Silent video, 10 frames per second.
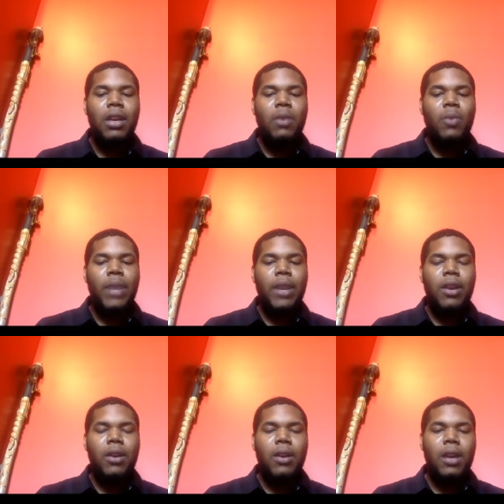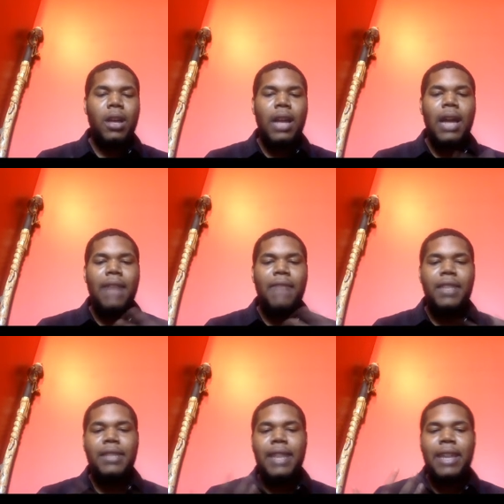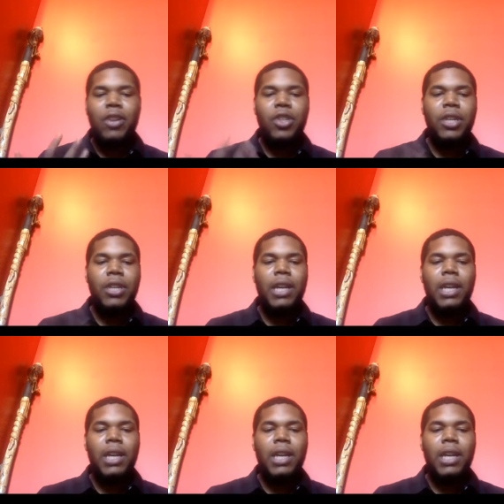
where a lot of this energy,